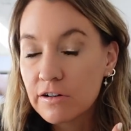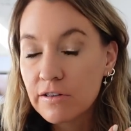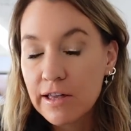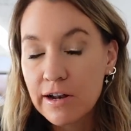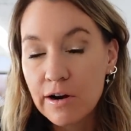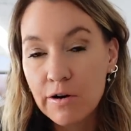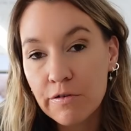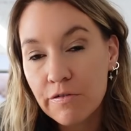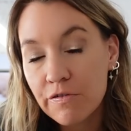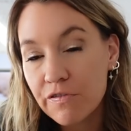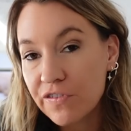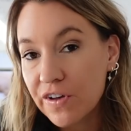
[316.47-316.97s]
They
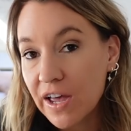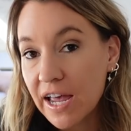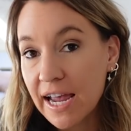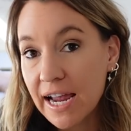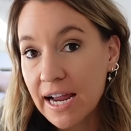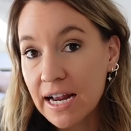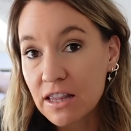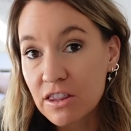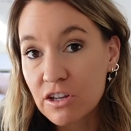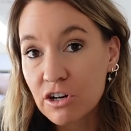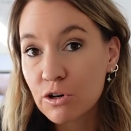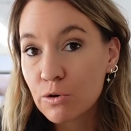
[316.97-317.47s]
don't
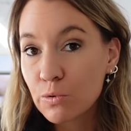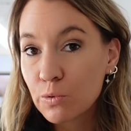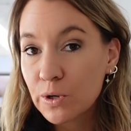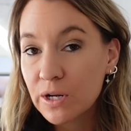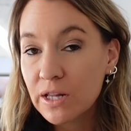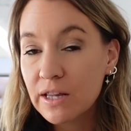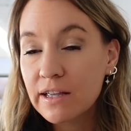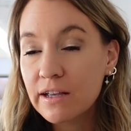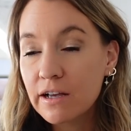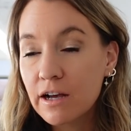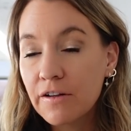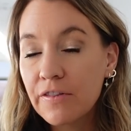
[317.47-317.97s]
fade. They're
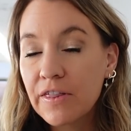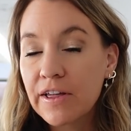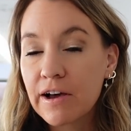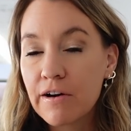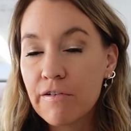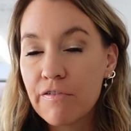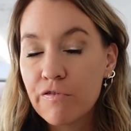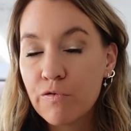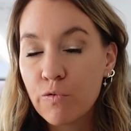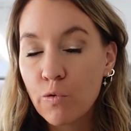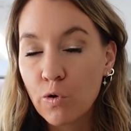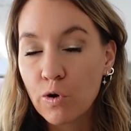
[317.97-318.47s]
really good, like
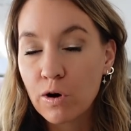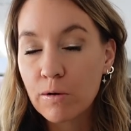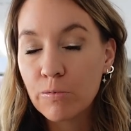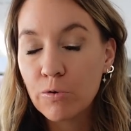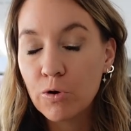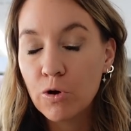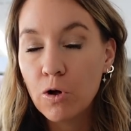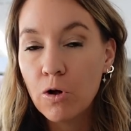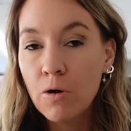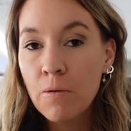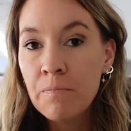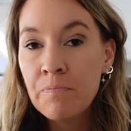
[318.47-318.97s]

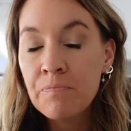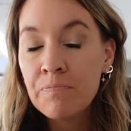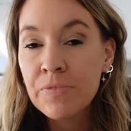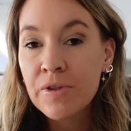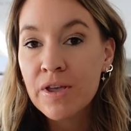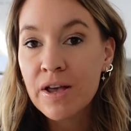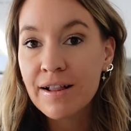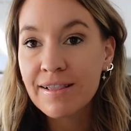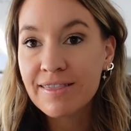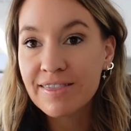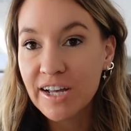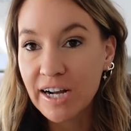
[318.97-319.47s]
affordable
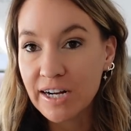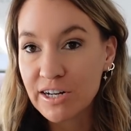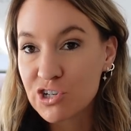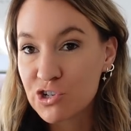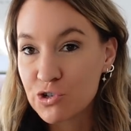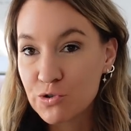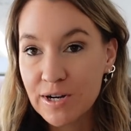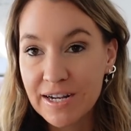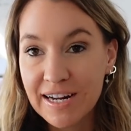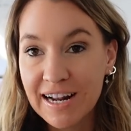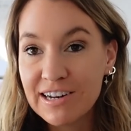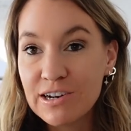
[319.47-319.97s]

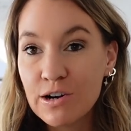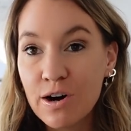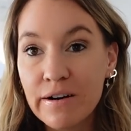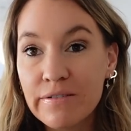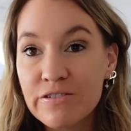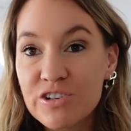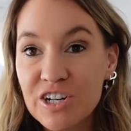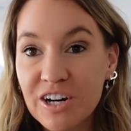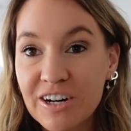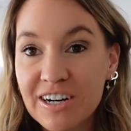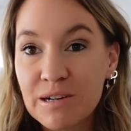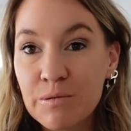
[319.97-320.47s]
luxury. And I know
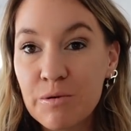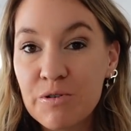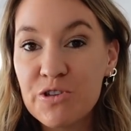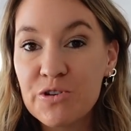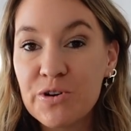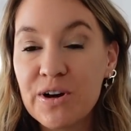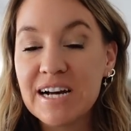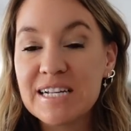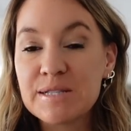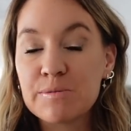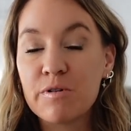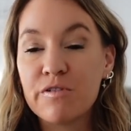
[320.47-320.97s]
I've shared them with you
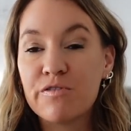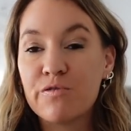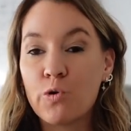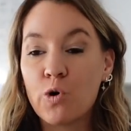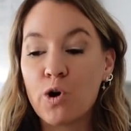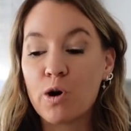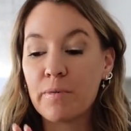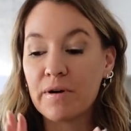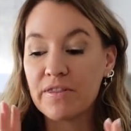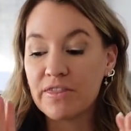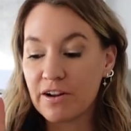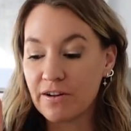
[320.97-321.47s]
guys
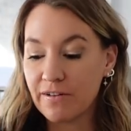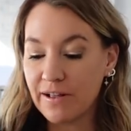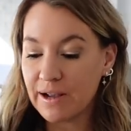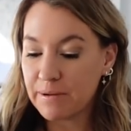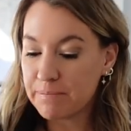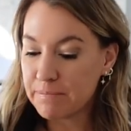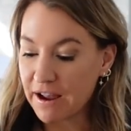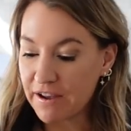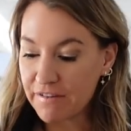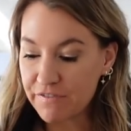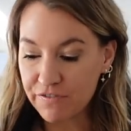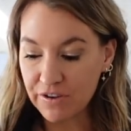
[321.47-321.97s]
before, but they're
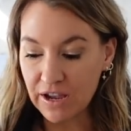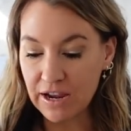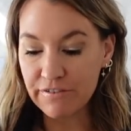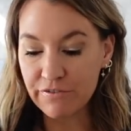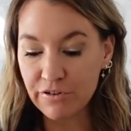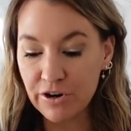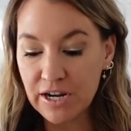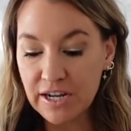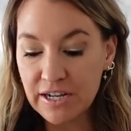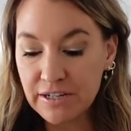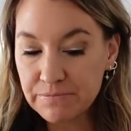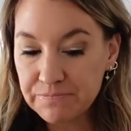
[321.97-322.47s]
like my
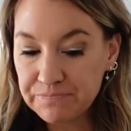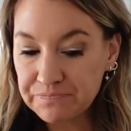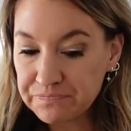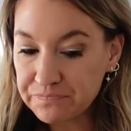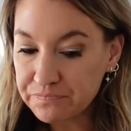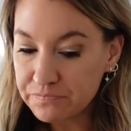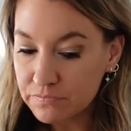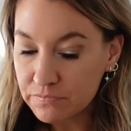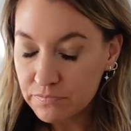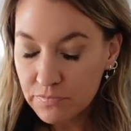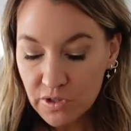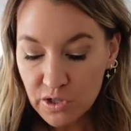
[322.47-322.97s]
favorite
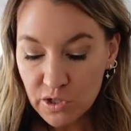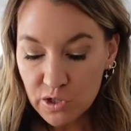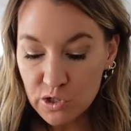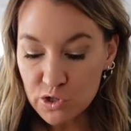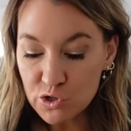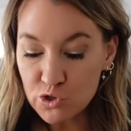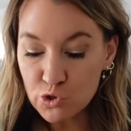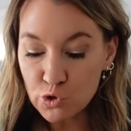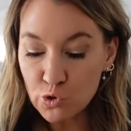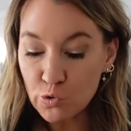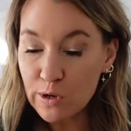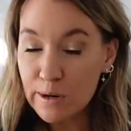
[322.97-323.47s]

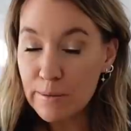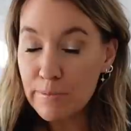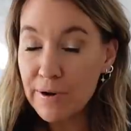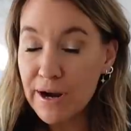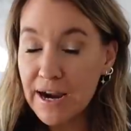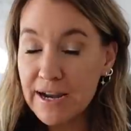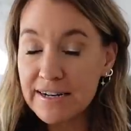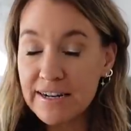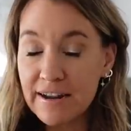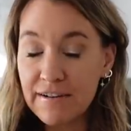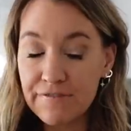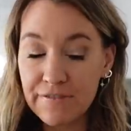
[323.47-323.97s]
jewelry
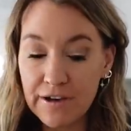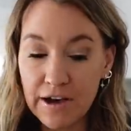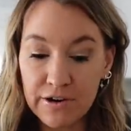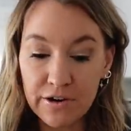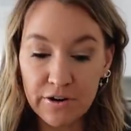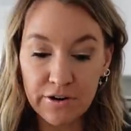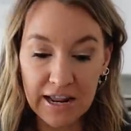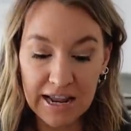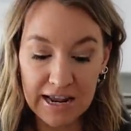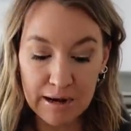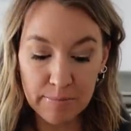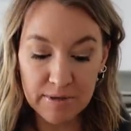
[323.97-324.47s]
brand I found
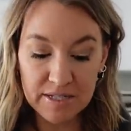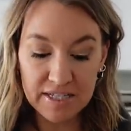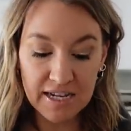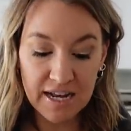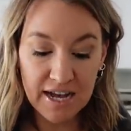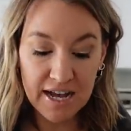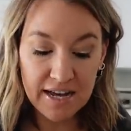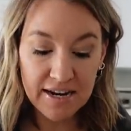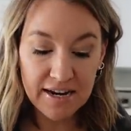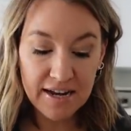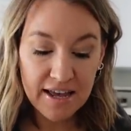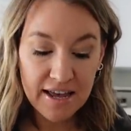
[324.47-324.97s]
on
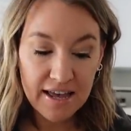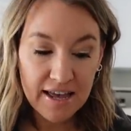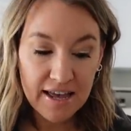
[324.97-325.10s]
Amazon.